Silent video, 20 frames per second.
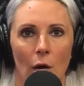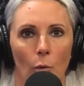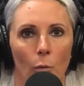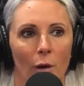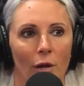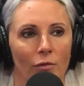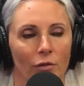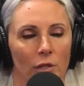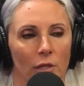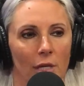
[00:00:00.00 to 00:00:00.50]

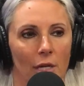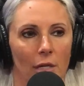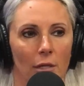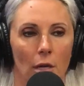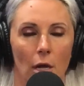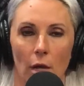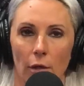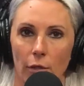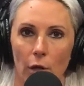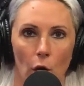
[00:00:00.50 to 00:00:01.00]
We've seen
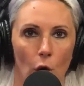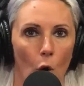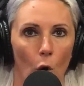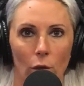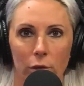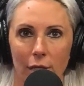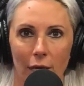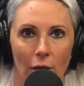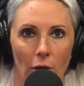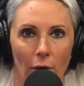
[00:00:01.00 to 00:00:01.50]
the
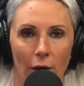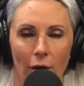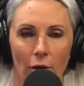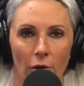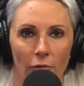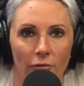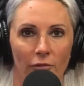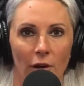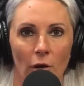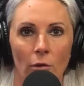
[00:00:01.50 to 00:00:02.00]
goaltender
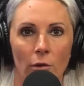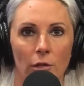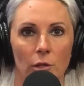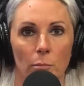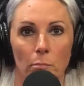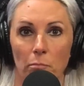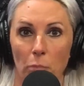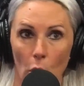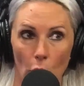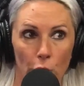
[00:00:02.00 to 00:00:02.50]
interference
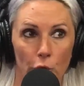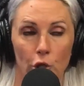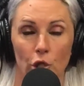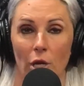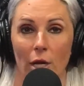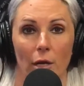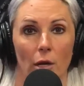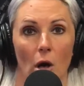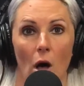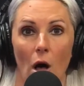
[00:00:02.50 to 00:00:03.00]

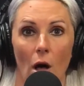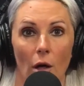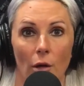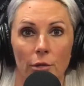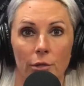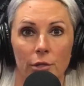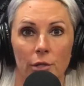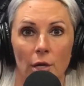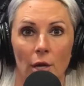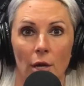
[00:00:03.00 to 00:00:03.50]
bullshit
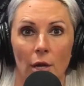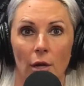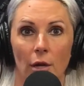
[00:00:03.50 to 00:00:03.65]
calls